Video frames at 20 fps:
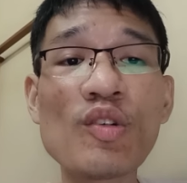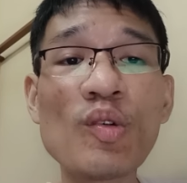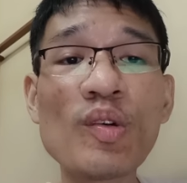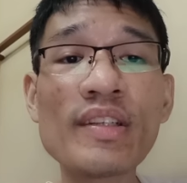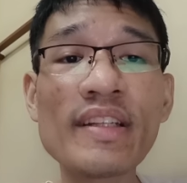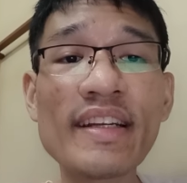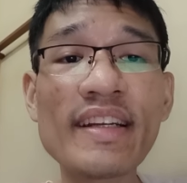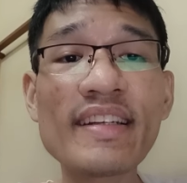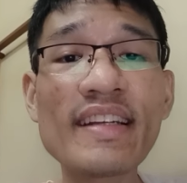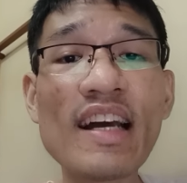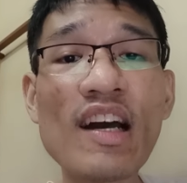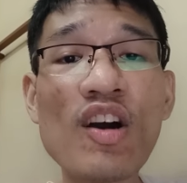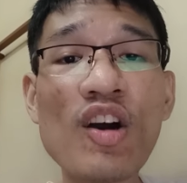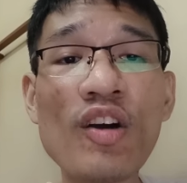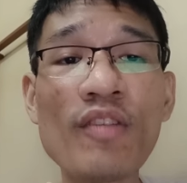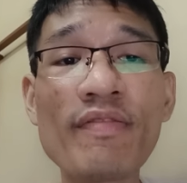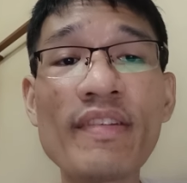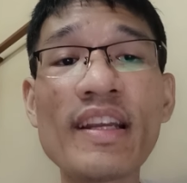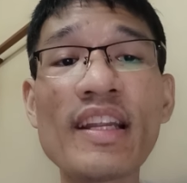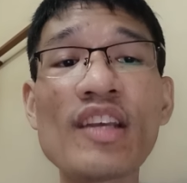Coordinator
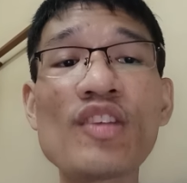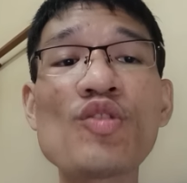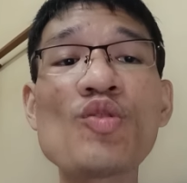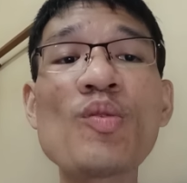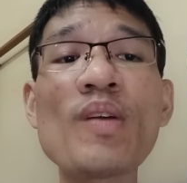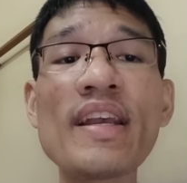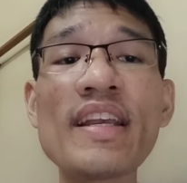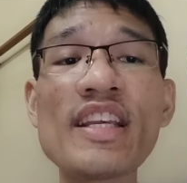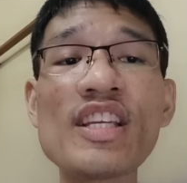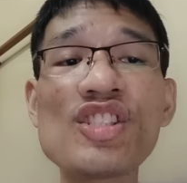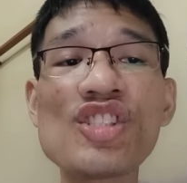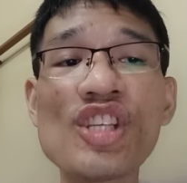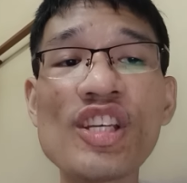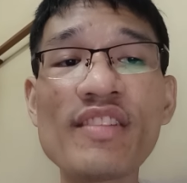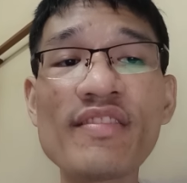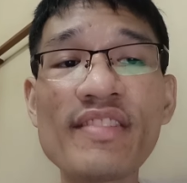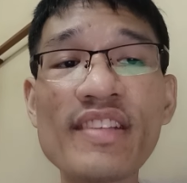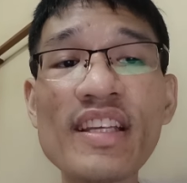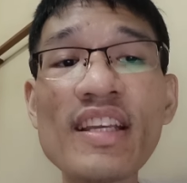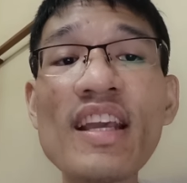of the UN
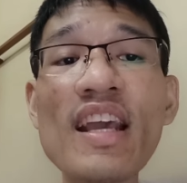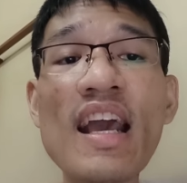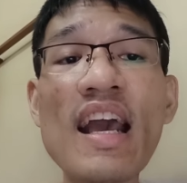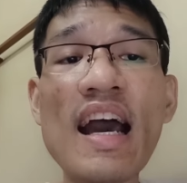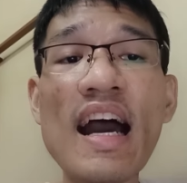Agency,